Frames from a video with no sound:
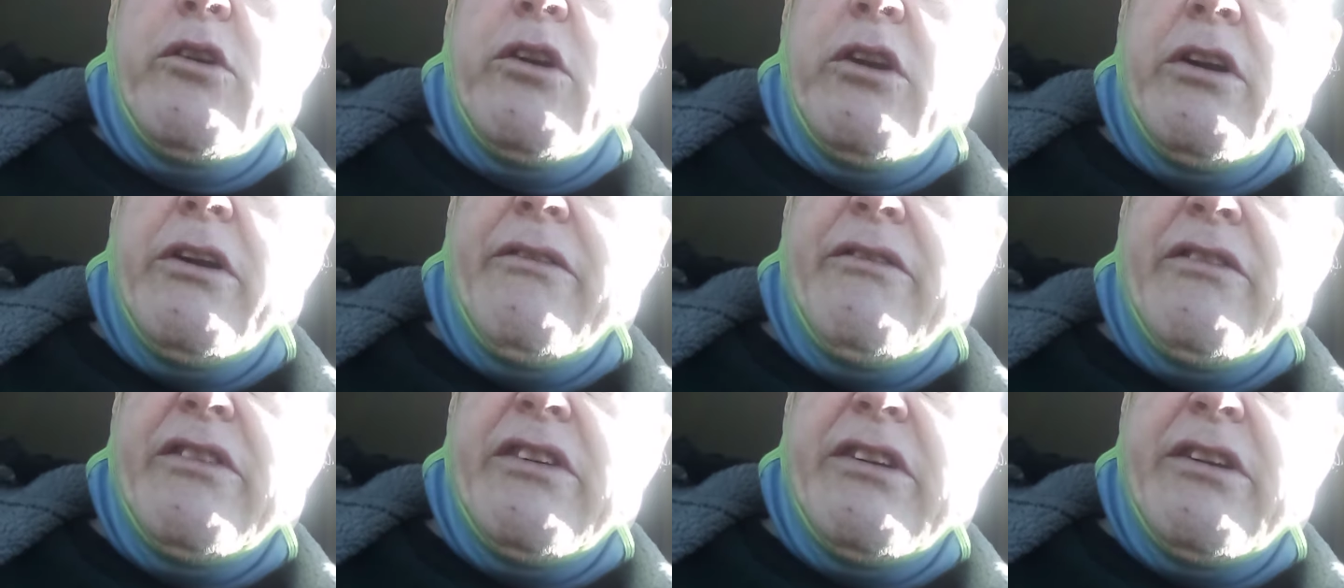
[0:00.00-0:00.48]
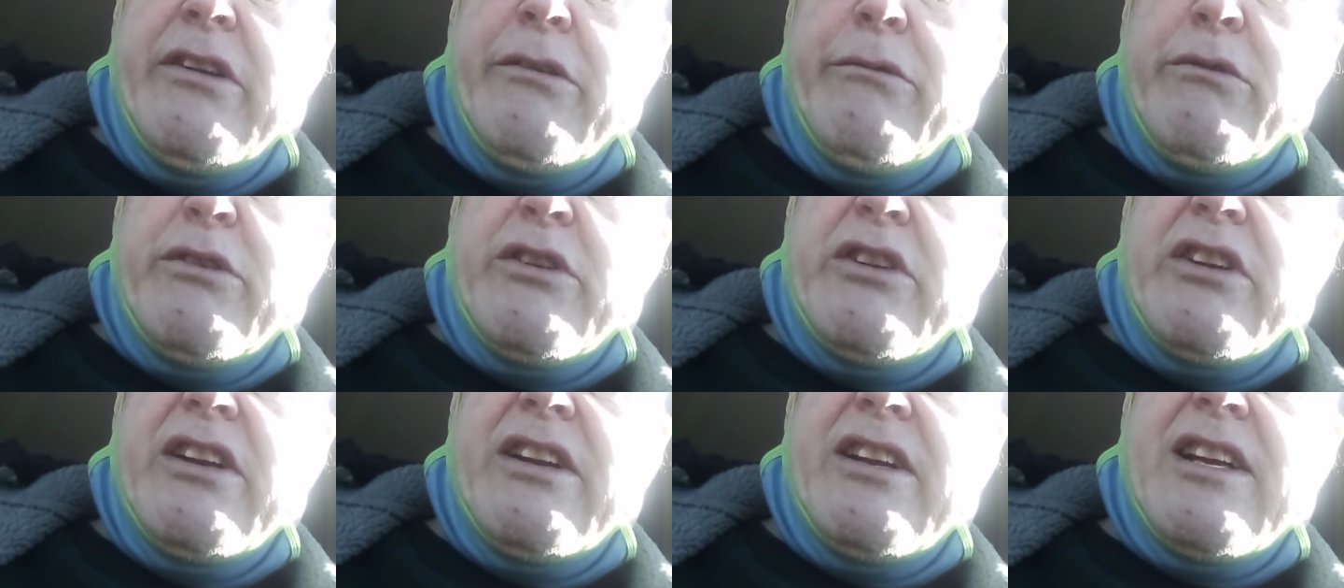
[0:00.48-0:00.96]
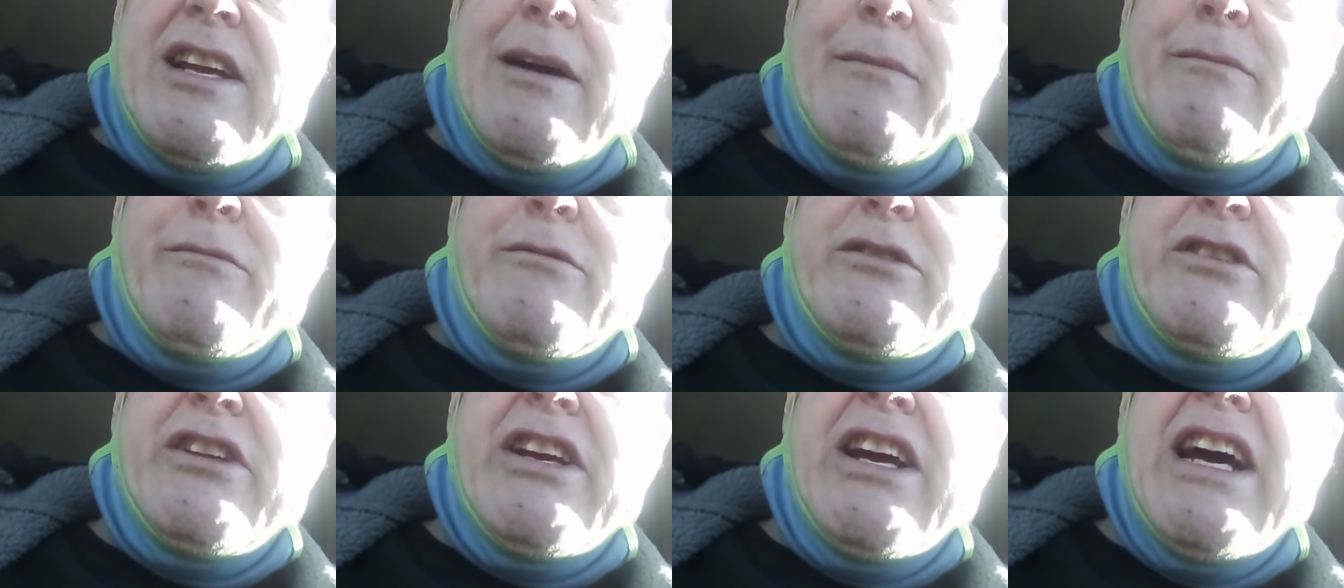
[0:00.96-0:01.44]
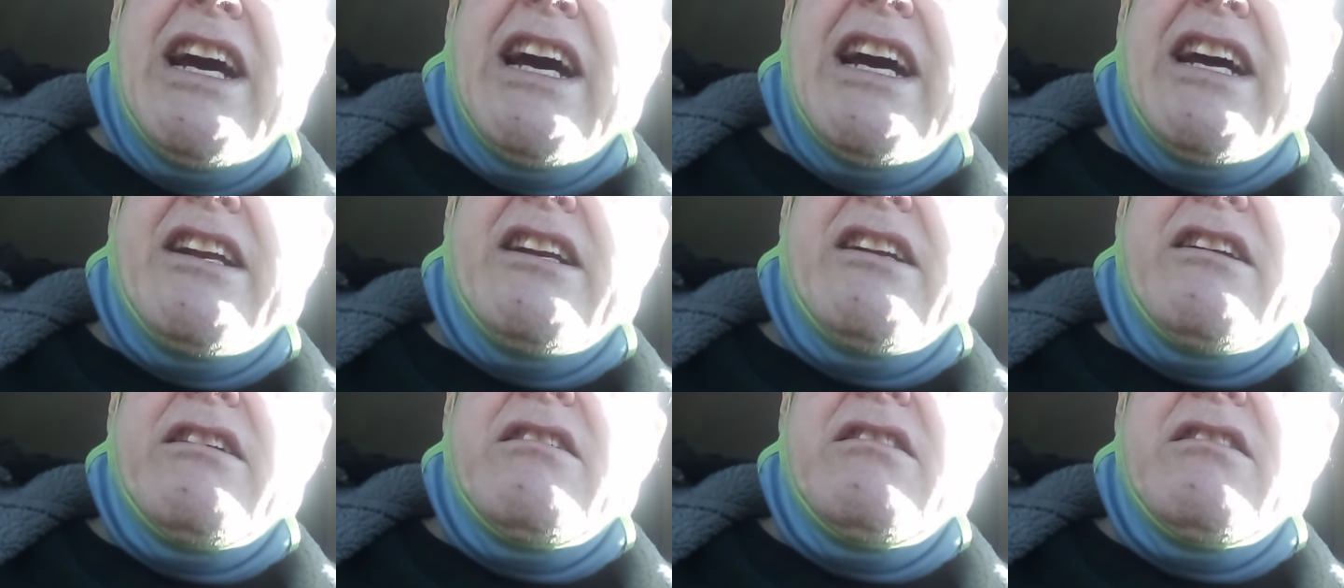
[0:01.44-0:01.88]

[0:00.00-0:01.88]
and everything that was going to come with that,